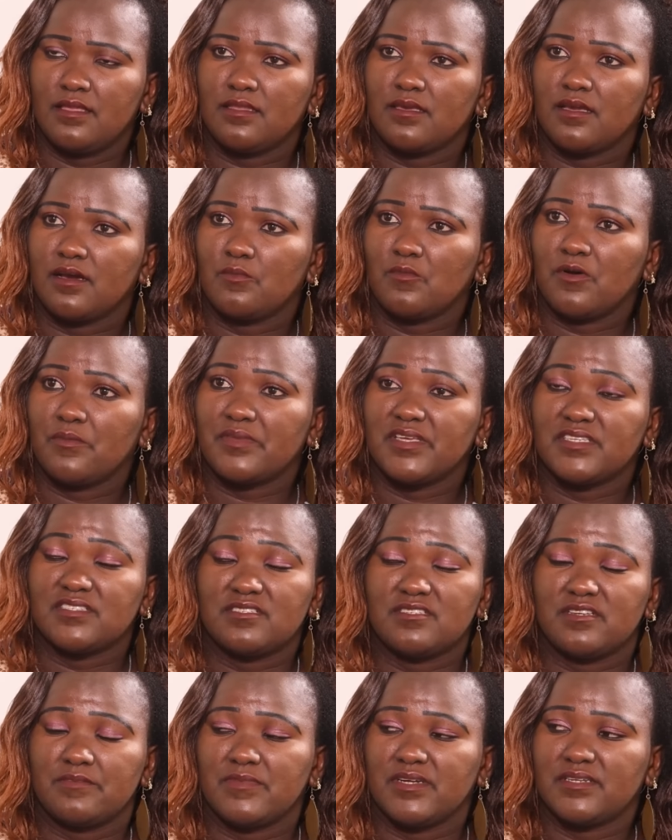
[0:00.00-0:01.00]
Nikamwambia
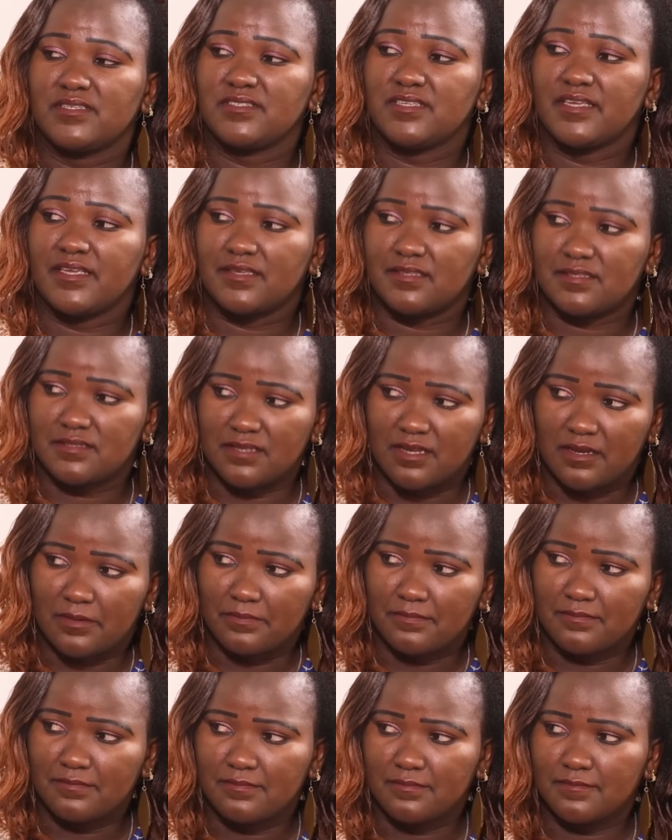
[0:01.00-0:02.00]
sijamaliza
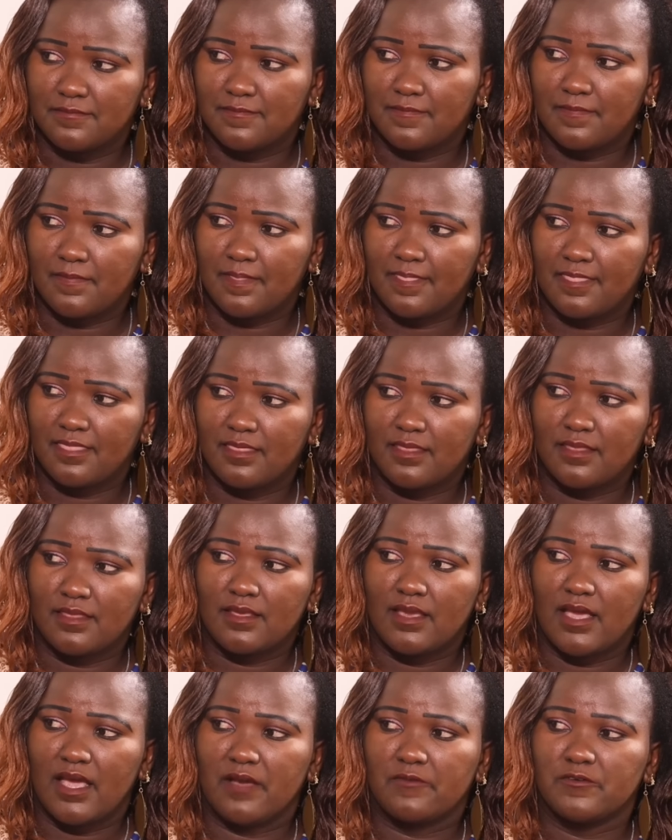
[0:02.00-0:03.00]
exam.
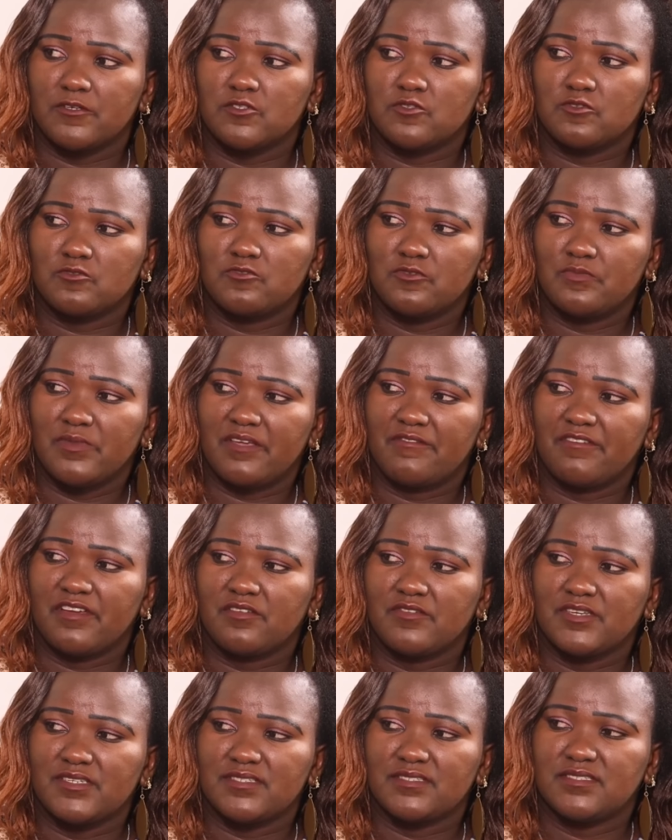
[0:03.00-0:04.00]
I was to do my
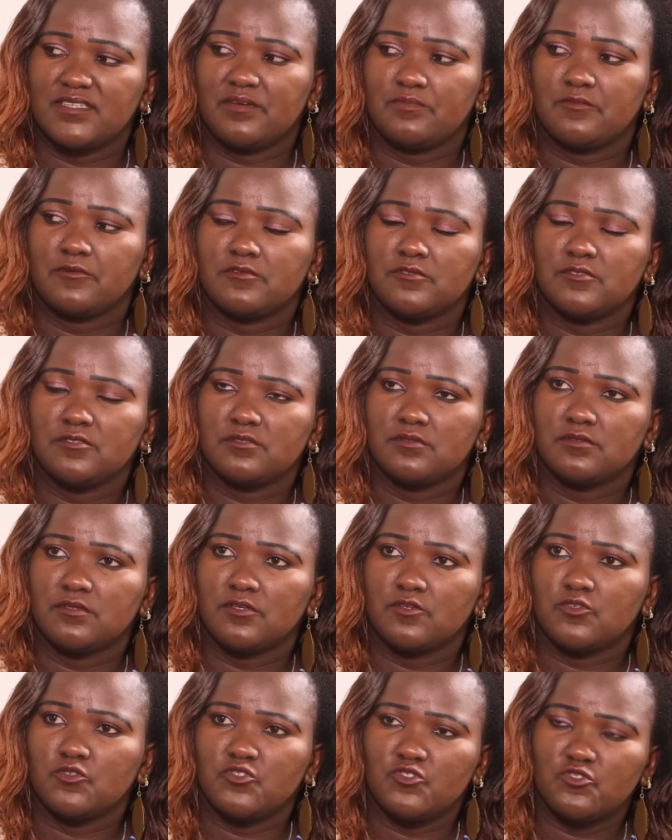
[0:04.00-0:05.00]
final exam on
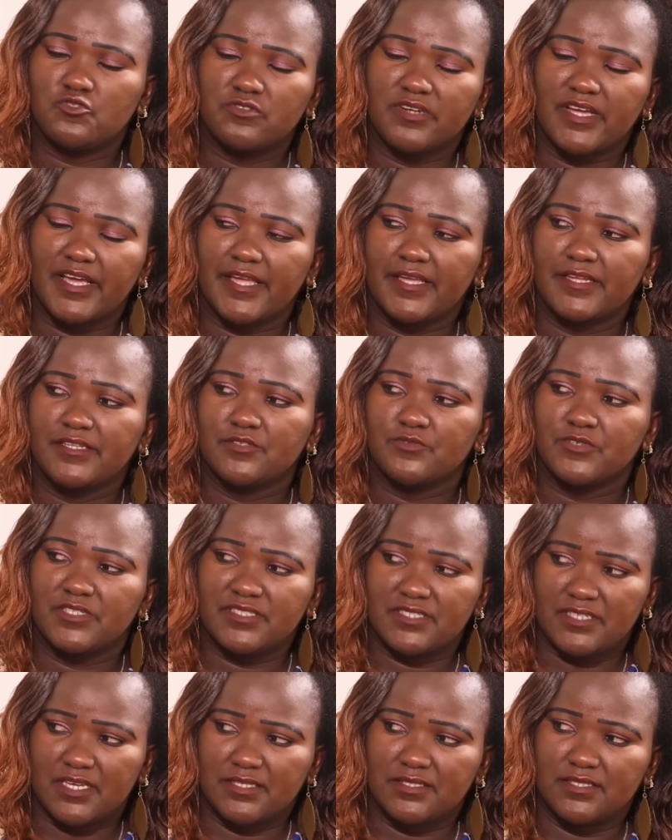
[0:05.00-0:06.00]
July
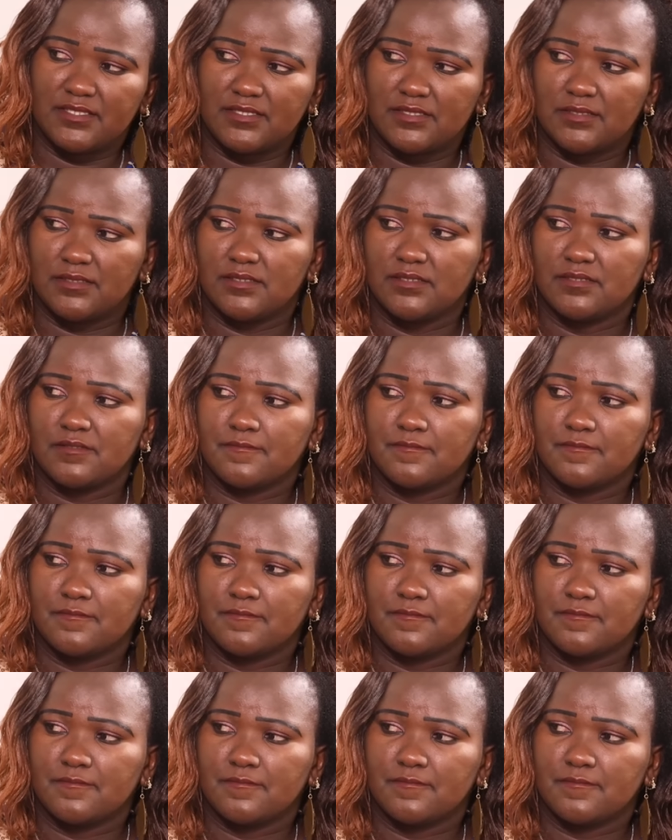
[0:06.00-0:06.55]
2018.